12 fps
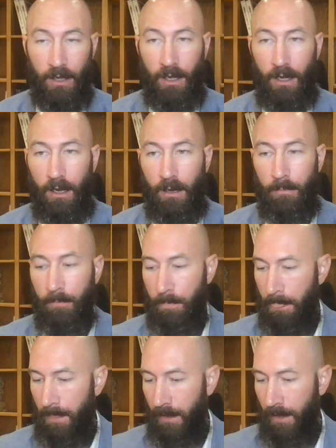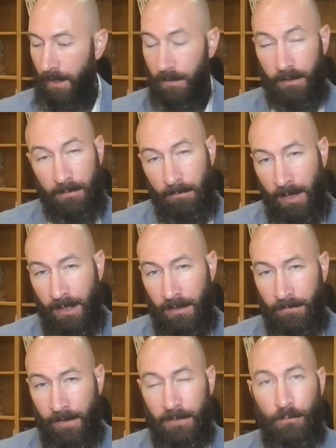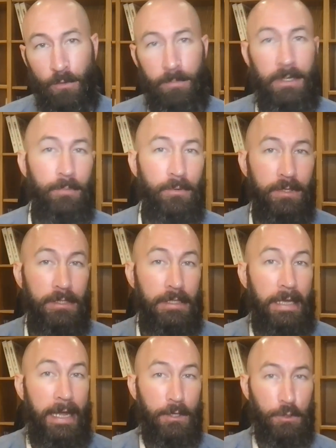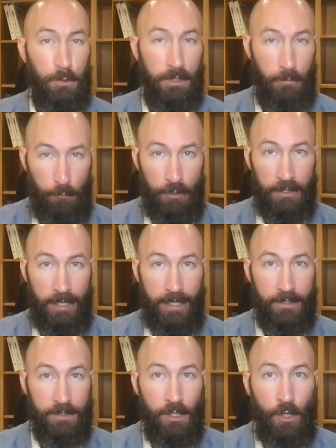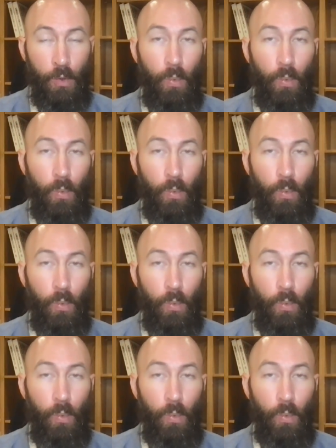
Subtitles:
And it might affect more people than you actually realize